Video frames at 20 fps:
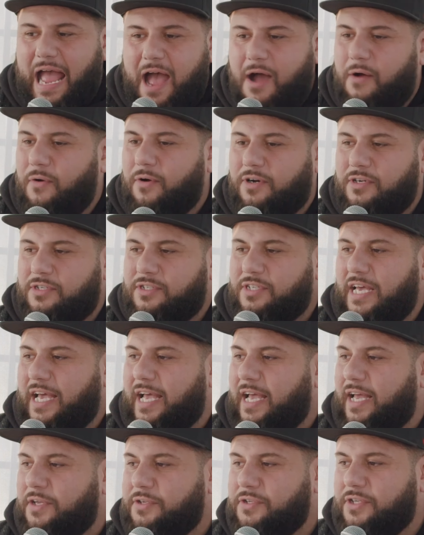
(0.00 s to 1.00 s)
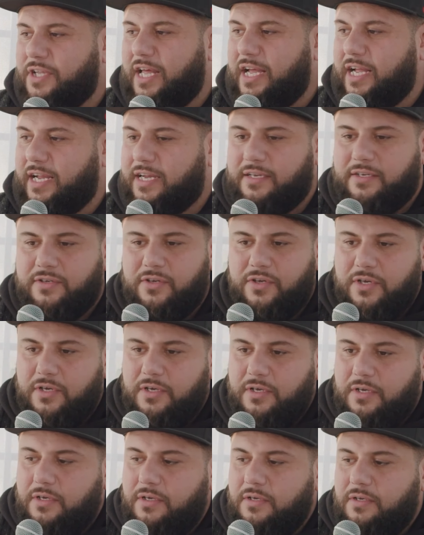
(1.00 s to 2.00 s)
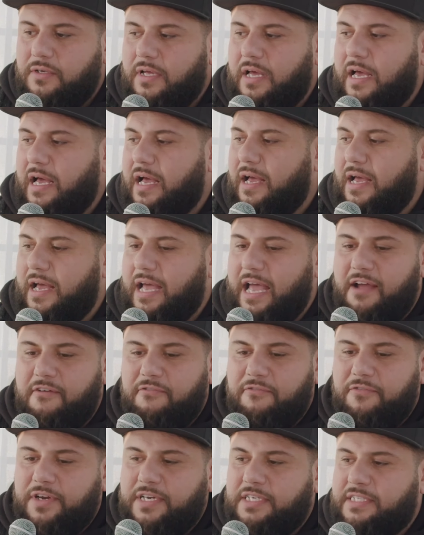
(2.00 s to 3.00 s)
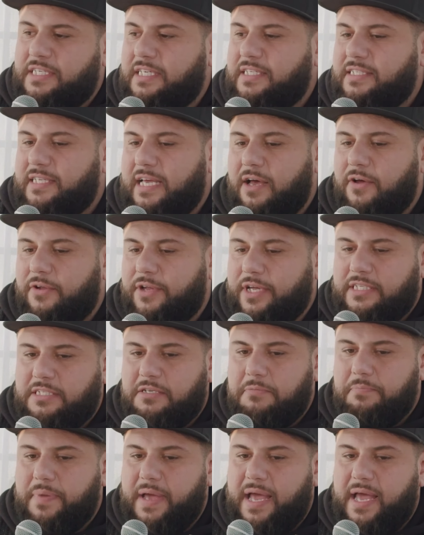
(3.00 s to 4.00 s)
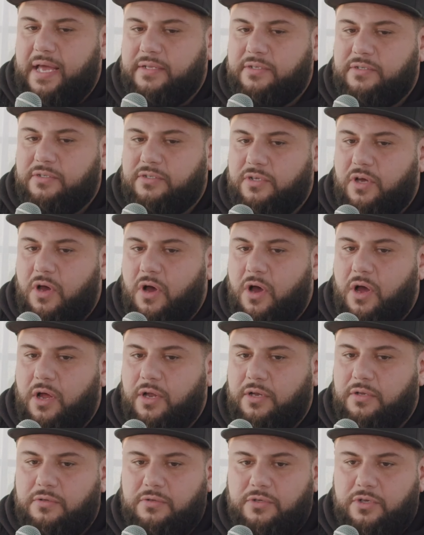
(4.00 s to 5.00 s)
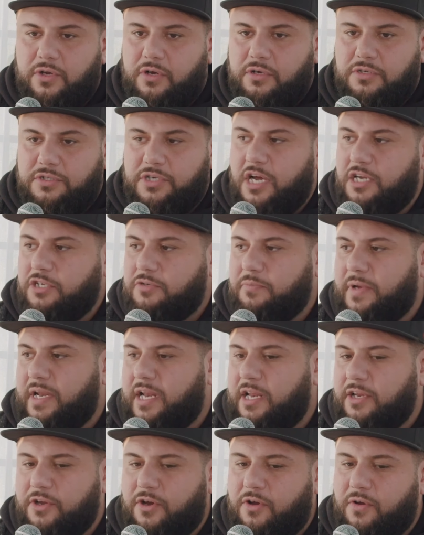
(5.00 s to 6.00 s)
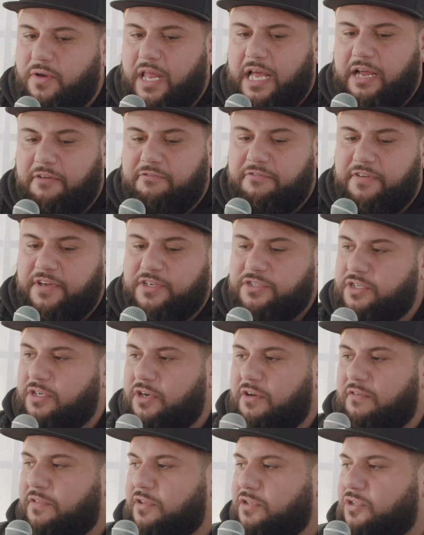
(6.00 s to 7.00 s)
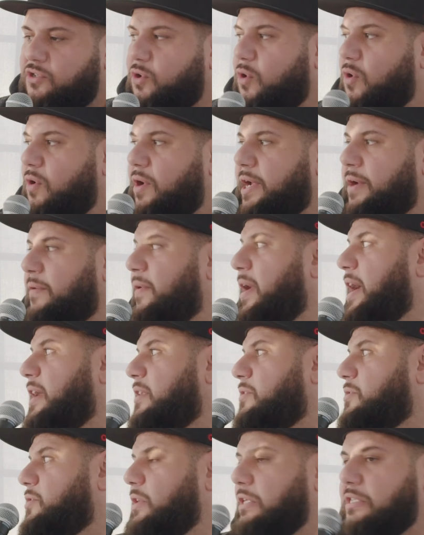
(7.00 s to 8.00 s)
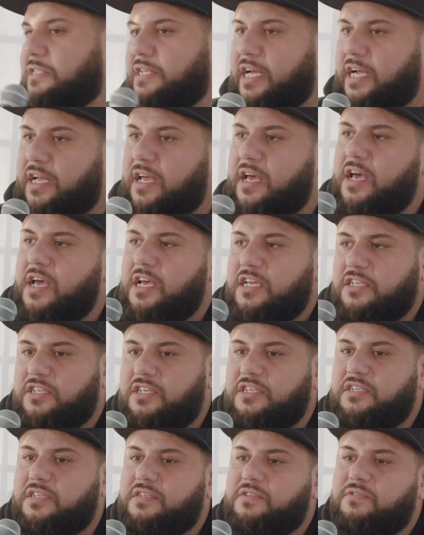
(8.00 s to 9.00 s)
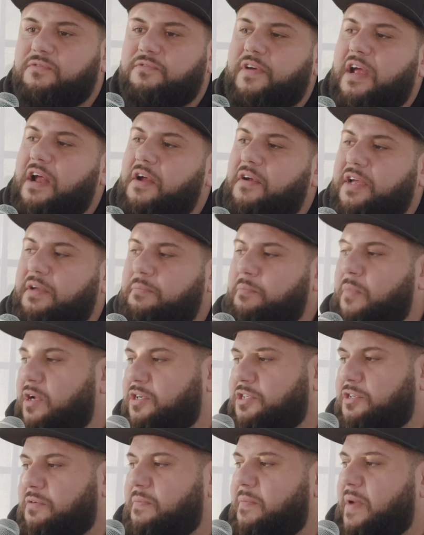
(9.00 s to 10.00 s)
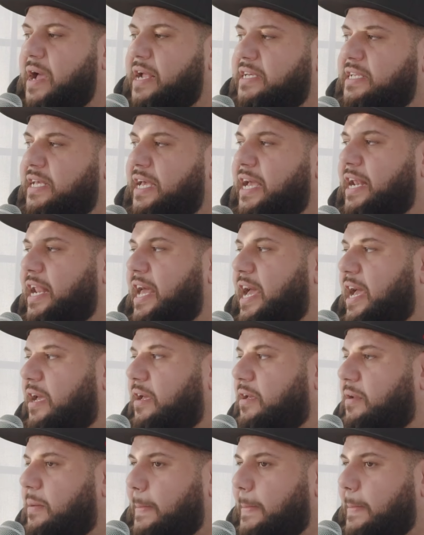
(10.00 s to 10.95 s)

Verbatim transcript: hours and like every detail like depends on your judgment and your like vision of the story, right? So it's like this is very much in my D N A,